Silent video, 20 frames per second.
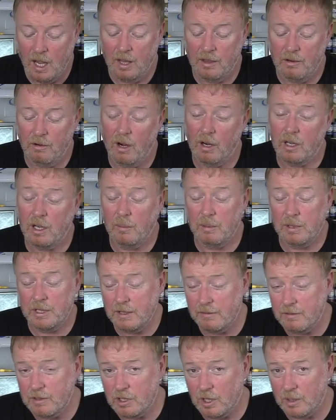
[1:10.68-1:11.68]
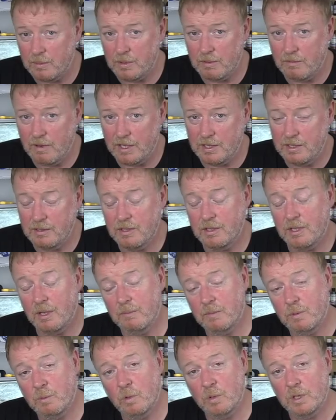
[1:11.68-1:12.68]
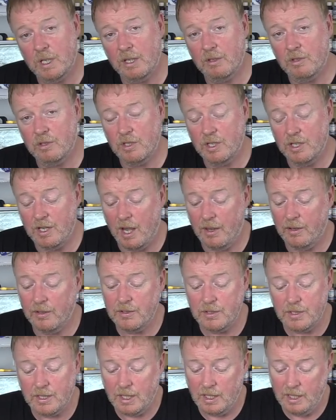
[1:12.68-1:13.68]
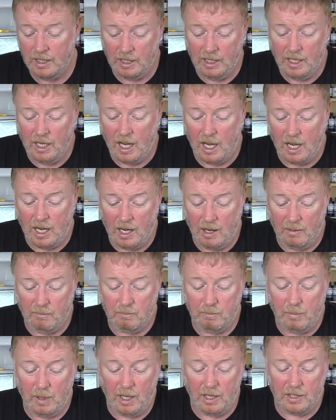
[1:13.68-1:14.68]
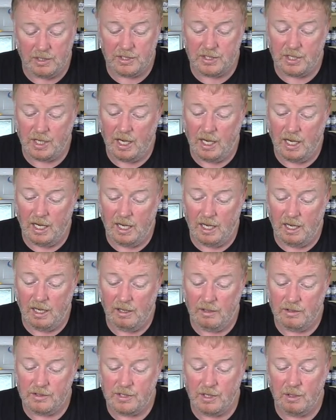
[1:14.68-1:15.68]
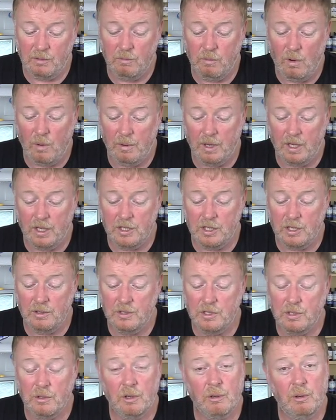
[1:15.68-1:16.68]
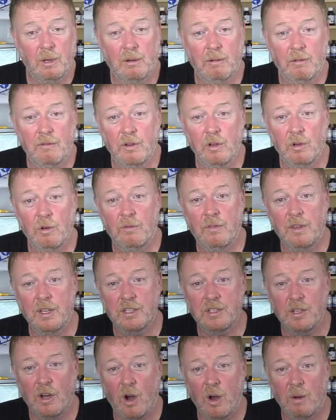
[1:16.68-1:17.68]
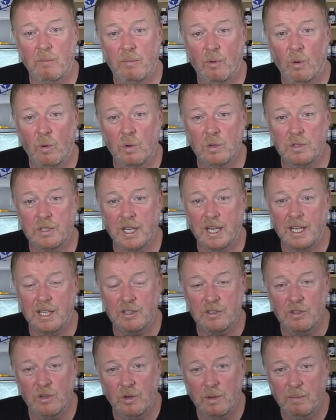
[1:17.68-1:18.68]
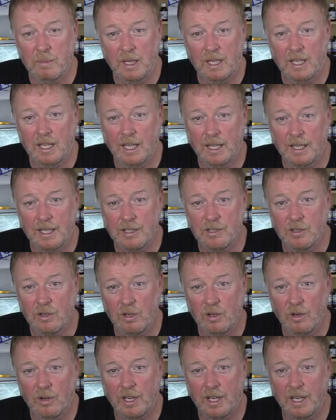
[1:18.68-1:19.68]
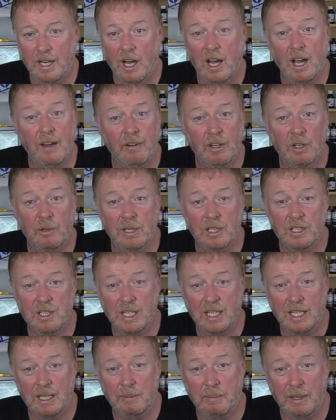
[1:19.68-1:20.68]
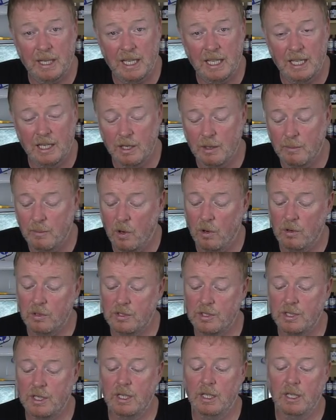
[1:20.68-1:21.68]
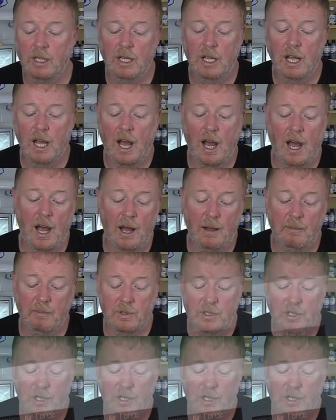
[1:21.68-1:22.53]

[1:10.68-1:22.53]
There are a couple of different types of resin, some's more dangerous than others. Uh, but uh, so, what we're going to do is do a quick review of this that I bought. It's not a big kit, there's not a lot in it. I have had a quick sneaky peeky in the box. Um,